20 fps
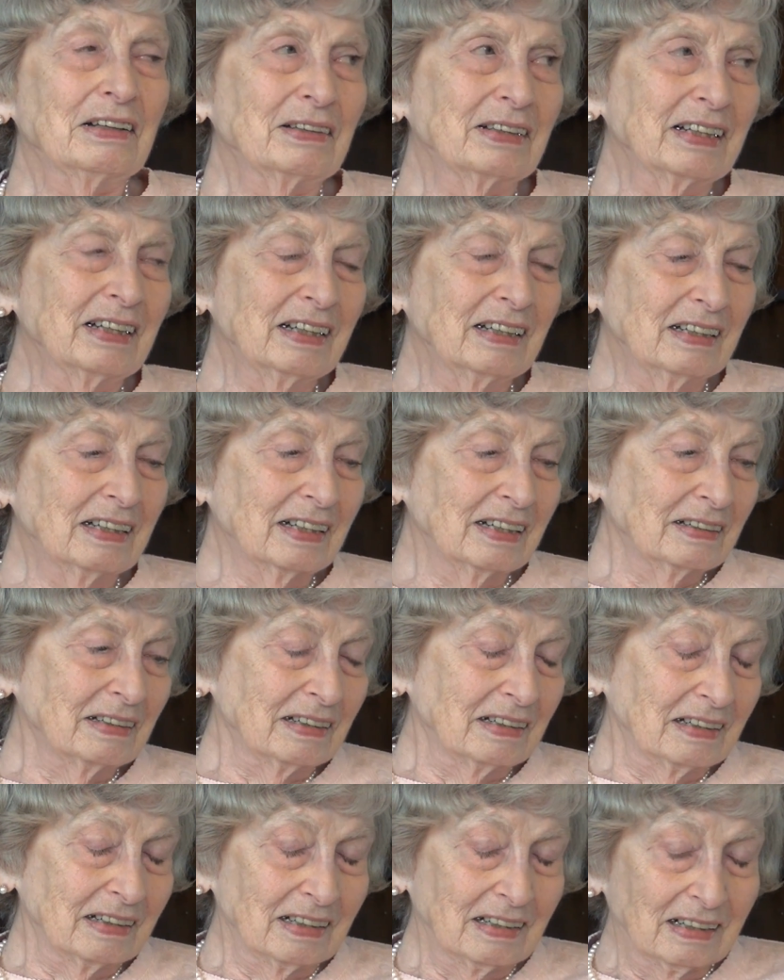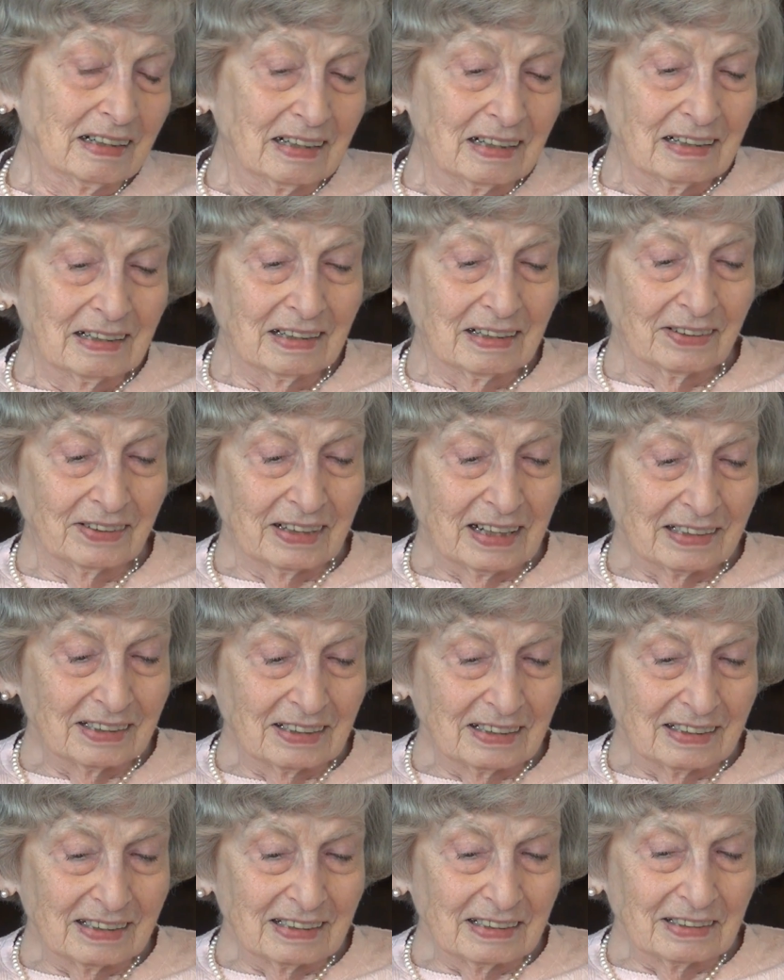they, uh, you know,
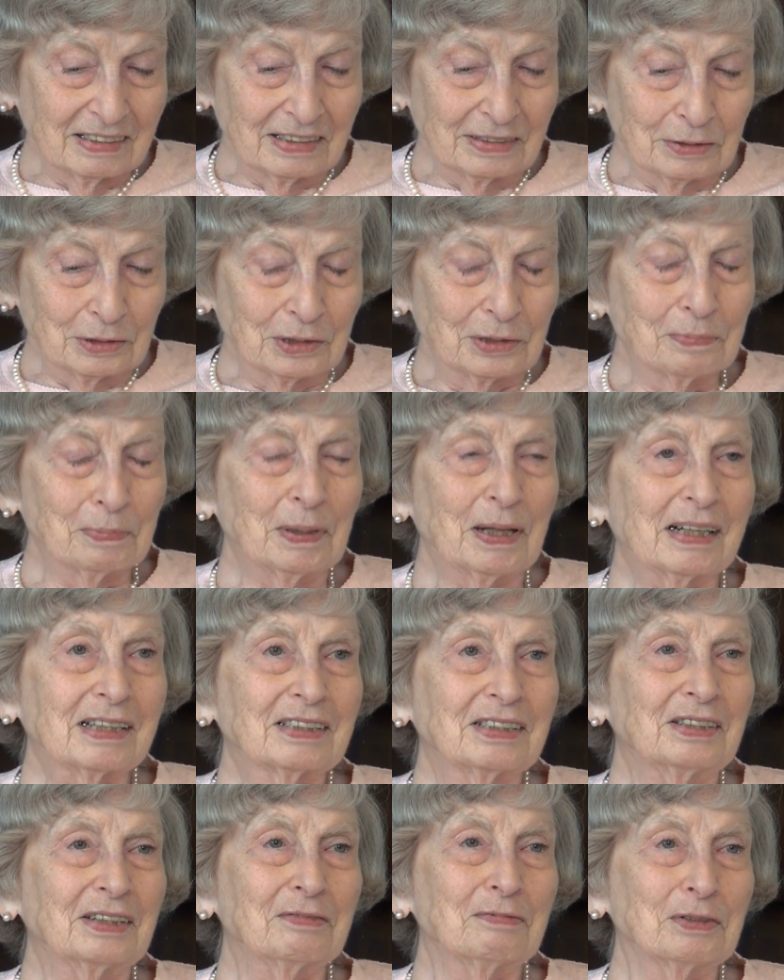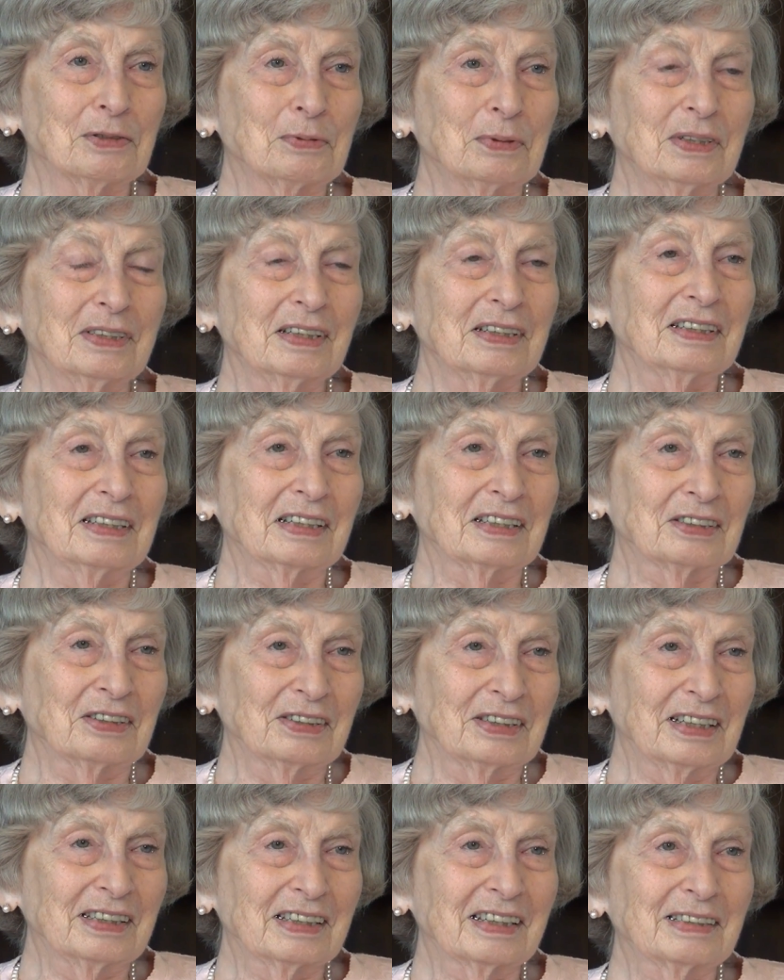that's the plaque stuff is one of the things
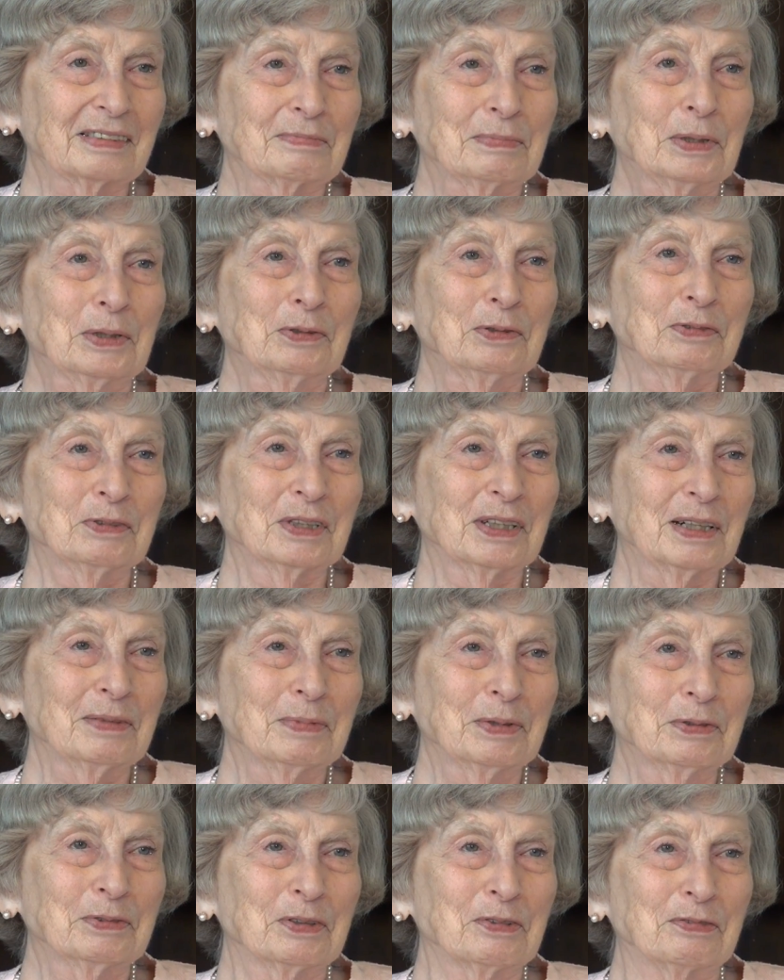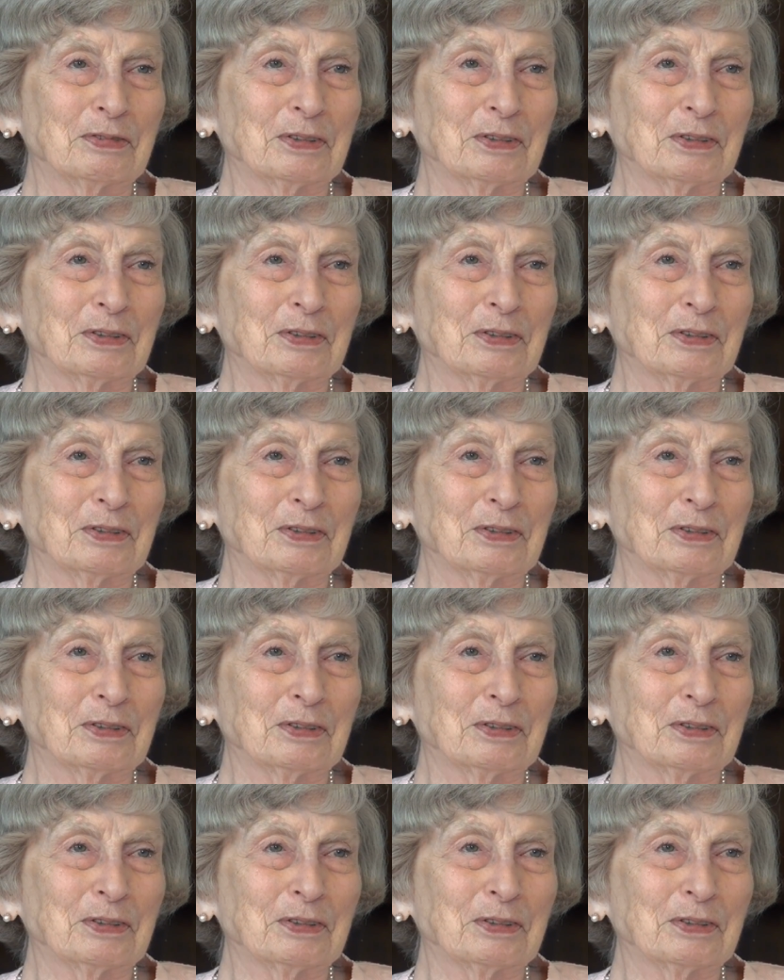that didn't move when I moved to